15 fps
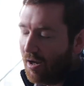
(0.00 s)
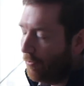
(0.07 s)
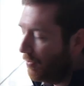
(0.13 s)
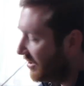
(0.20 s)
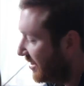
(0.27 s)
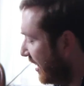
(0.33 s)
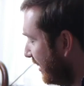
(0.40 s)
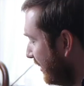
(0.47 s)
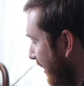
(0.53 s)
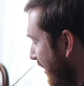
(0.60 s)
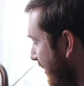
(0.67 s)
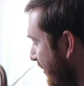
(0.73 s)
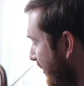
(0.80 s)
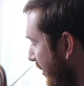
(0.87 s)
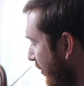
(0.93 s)
But then,
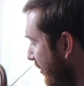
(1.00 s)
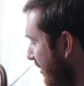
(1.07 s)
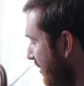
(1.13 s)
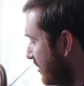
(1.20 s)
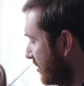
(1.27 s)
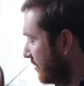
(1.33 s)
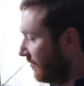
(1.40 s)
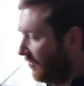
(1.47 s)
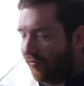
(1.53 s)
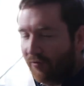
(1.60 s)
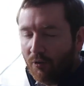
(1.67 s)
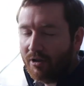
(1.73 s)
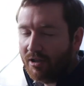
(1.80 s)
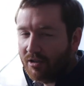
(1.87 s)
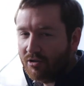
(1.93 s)
like, there is some
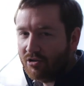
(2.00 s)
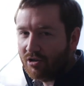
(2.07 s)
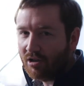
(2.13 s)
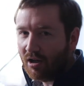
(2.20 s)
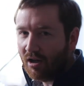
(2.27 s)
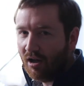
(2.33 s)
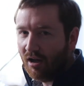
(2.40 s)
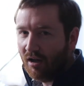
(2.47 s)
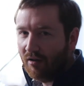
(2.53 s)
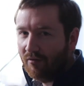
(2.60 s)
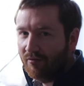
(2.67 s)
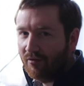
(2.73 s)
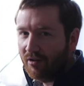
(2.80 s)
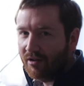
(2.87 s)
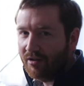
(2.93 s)
footage
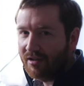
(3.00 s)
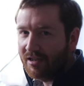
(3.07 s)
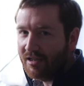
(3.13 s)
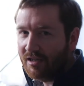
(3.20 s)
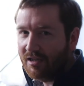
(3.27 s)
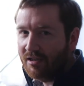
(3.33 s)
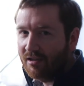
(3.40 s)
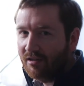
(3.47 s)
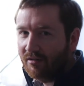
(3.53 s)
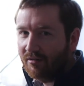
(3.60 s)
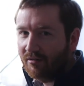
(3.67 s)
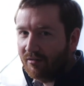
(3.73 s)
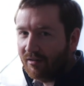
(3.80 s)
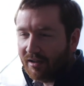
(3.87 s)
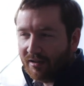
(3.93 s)
of the,
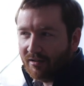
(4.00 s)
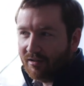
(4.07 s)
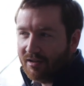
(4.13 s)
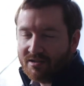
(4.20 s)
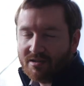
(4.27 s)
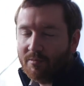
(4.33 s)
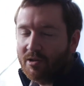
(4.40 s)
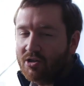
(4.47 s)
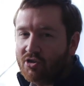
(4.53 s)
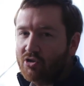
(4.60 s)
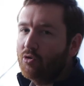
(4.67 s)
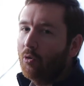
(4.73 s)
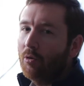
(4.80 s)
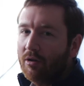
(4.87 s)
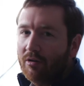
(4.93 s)
like, some
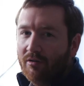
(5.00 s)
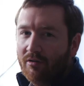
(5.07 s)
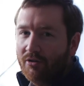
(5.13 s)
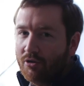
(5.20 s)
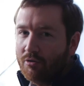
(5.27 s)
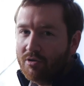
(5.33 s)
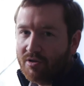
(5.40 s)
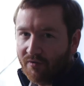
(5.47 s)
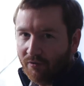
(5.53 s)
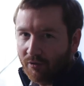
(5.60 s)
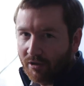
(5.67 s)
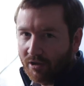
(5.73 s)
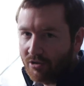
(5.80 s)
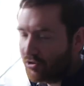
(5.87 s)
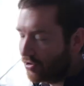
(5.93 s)
historical news
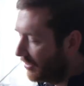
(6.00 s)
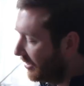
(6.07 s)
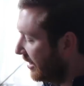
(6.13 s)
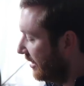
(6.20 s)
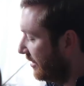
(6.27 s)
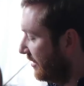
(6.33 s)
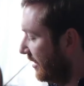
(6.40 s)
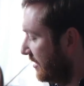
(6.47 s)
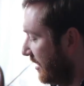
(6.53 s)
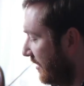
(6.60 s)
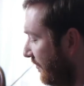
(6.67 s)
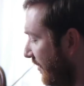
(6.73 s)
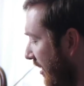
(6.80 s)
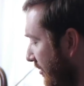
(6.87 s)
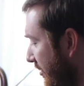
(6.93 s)
footage that I
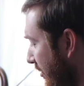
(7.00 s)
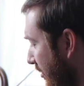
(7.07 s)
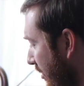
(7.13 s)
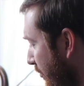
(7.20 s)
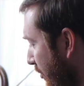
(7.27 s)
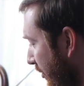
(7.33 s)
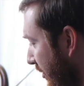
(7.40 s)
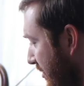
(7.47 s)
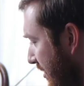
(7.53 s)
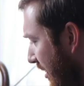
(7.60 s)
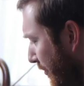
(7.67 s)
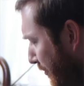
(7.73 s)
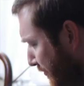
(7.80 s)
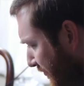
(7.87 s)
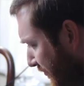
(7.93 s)
found. Here, I'll pull this
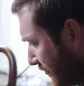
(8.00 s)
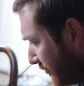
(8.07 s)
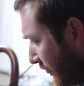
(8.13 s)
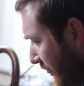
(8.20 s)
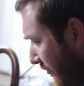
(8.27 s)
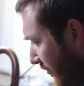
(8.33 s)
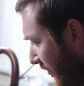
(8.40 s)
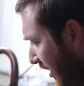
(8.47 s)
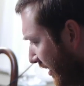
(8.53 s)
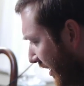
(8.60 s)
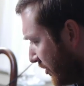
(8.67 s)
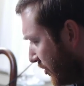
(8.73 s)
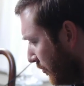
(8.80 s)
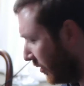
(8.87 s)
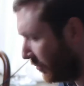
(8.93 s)
up. And
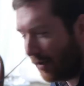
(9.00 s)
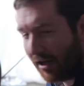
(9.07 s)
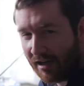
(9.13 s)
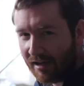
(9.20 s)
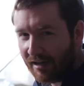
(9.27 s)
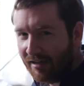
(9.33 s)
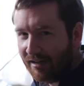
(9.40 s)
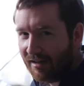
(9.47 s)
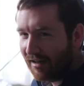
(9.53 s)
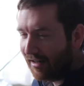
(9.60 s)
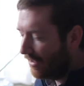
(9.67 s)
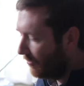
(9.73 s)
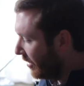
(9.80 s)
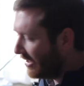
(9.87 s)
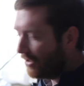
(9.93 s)
actually, one way,
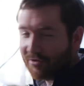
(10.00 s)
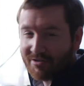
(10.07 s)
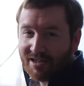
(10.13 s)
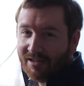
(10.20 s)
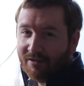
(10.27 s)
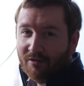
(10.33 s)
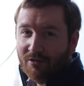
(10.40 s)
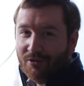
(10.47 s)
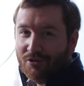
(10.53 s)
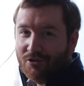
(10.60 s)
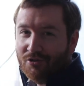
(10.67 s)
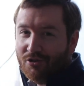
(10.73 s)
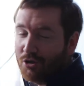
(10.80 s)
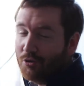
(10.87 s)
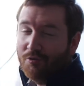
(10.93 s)
right now there's, like,
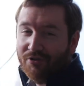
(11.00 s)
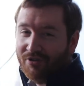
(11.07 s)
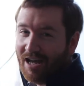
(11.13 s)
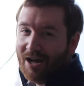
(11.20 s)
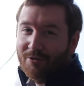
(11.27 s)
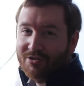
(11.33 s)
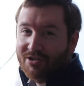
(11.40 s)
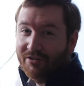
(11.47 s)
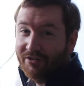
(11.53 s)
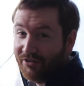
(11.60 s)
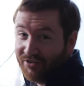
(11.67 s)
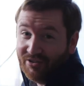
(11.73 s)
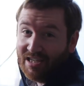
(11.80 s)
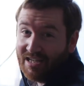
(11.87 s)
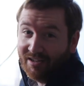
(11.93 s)
2,000
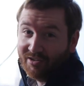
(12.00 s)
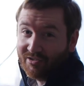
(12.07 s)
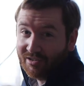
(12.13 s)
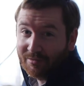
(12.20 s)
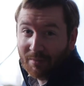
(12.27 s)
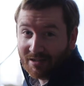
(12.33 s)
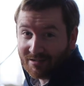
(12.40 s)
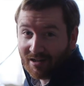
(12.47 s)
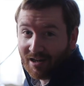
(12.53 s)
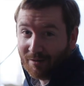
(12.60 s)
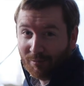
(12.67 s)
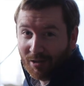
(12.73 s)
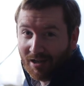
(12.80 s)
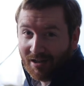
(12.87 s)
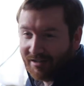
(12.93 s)
things in my
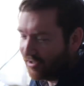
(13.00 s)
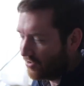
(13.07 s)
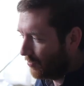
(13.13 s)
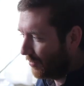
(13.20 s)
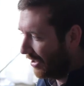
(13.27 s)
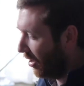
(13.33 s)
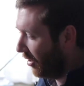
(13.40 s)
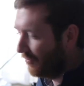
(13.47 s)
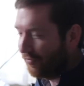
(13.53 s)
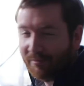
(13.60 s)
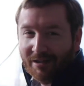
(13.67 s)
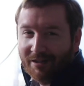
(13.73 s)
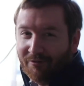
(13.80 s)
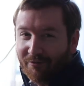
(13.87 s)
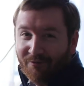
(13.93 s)
timeline. It's really hard for
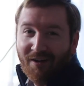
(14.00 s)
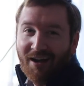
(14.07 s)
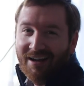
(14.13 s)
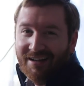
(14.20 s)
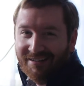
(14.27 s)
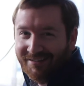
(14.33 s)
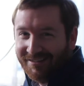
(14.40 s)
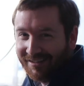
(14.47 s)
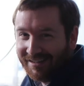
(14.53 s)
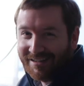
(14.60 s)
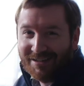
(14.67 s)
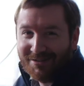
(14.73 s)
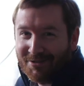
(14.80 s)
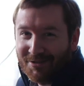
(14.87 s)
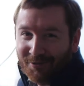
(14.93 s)
me to find, like,
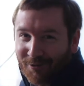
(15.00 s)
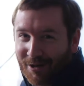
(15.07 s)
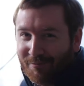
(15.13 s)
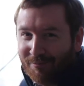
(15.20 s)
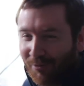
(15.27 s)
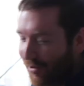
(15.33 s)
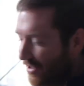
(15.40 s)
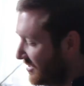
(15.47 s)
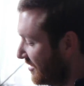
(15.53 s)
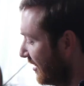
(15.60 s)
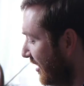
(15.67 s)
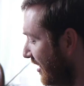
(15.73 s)
get to the right points.